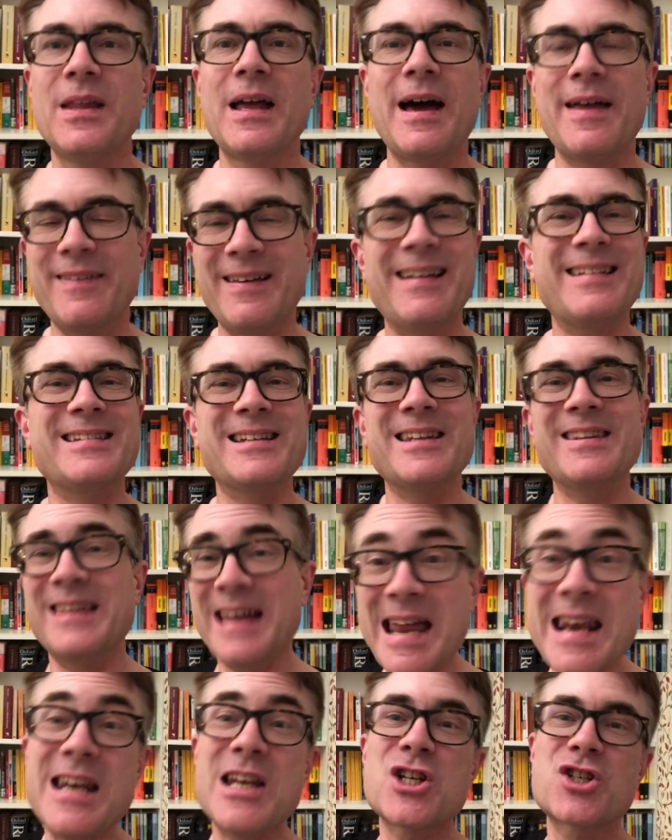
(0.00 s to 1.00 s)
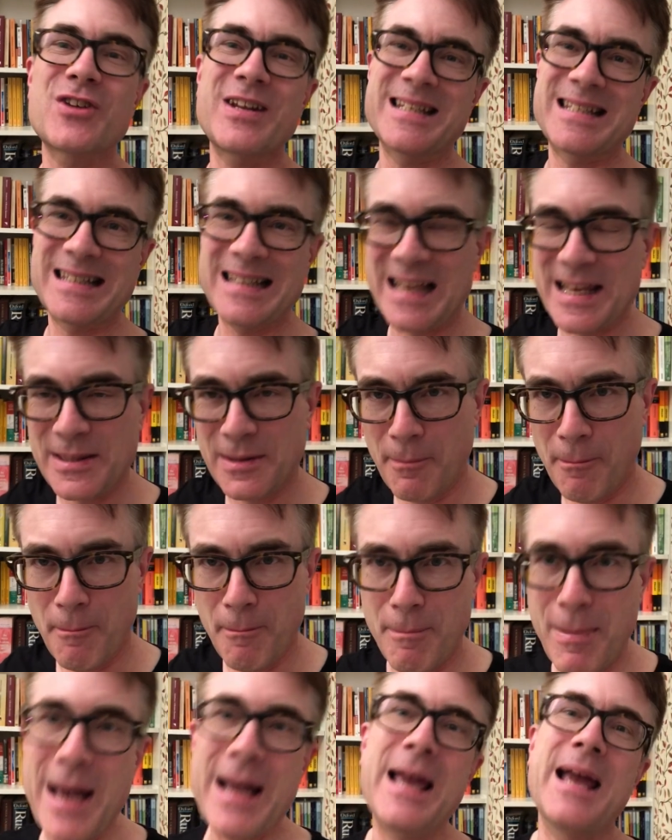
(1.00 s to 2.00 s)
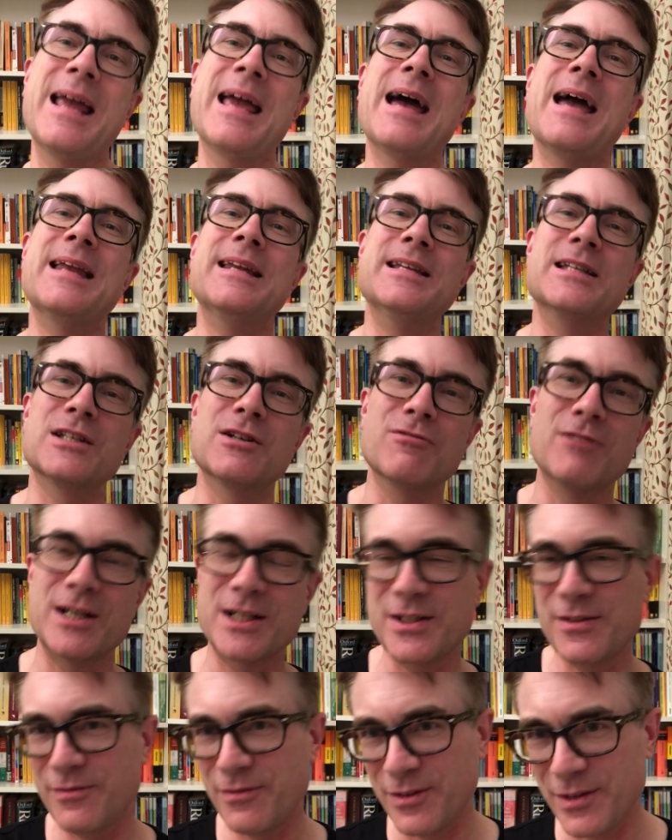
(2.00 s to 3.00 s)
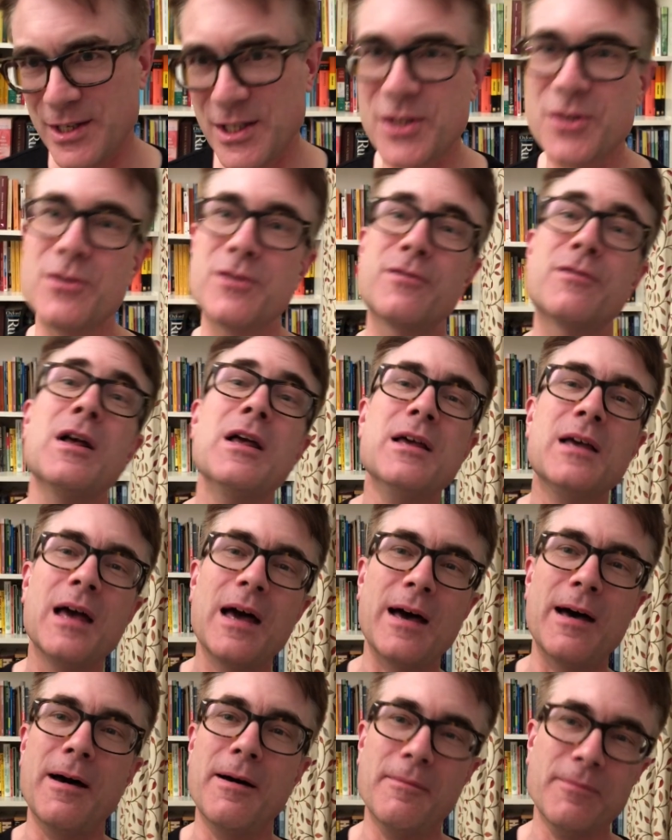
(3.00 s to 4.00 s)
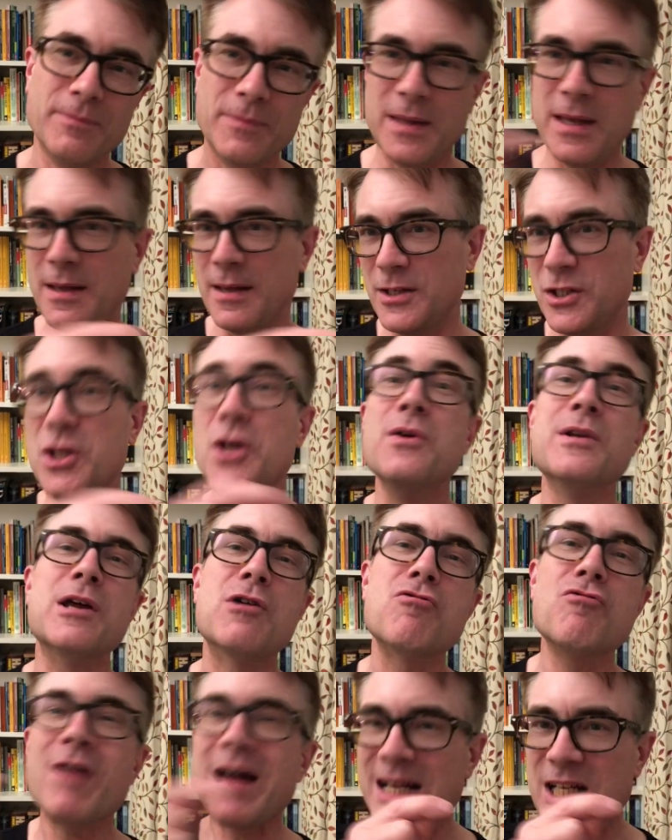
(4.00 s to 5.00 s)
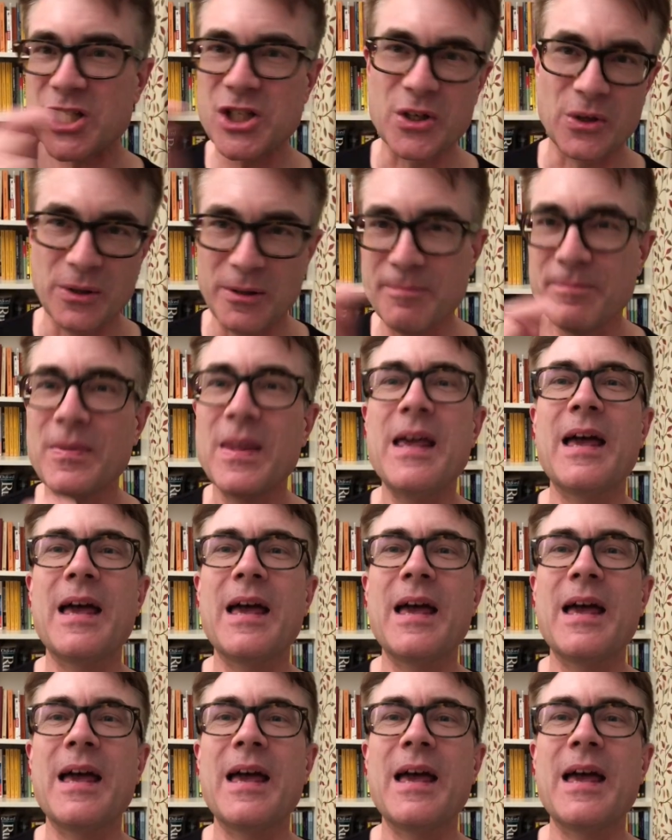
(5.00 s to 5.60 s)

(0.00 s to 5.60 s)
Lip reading: and then translate them back again into Russian for this sort of two-directional